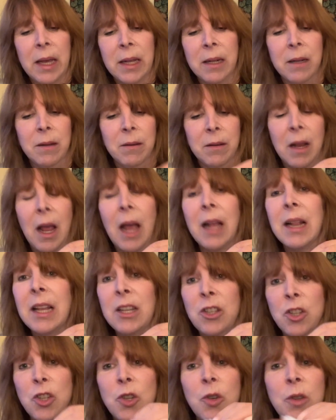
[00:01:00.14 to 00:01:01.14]
and I
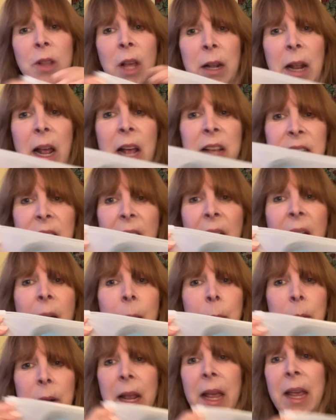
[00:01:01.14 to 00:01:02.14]
like to do that as a
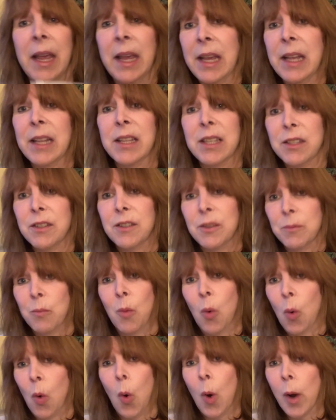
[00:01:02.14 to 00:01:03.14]
habit. A, it's
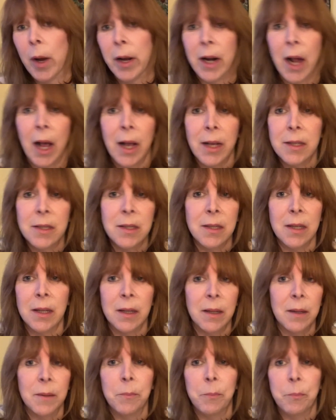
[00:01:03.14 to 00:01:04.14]
more organized,
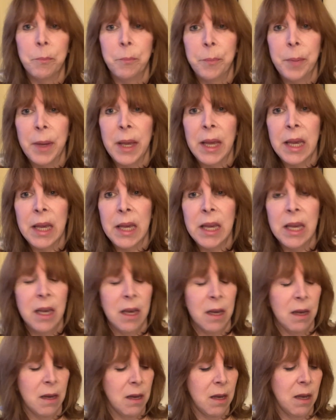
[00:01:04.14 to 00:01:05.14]
and B,
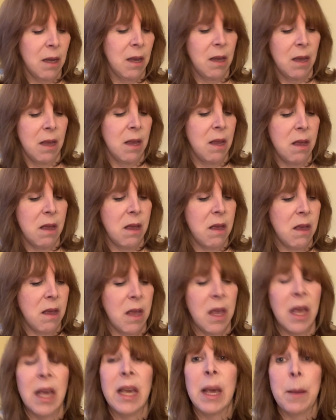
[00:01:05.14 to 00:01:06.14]

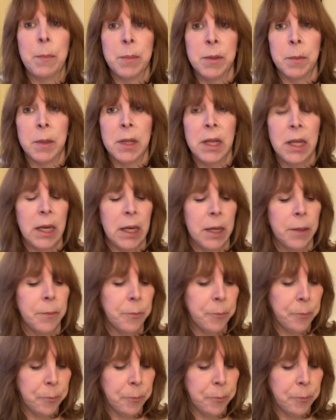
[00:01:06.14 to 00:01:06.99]
it keeps them clean.